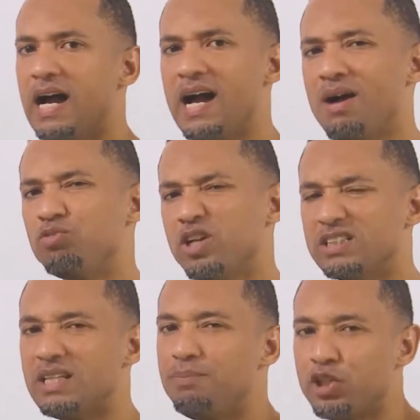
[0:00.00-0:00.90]
I'm going to
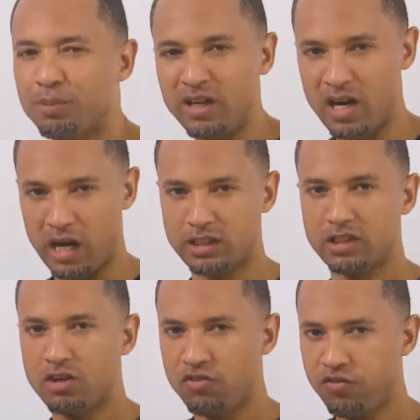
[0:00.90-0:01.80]
step it up a notch.
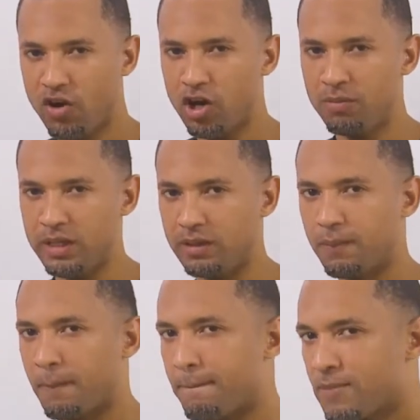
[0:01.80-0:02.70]
Follow me.
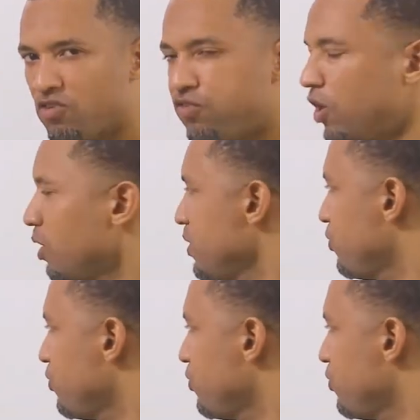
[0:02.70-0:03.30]
Follow me,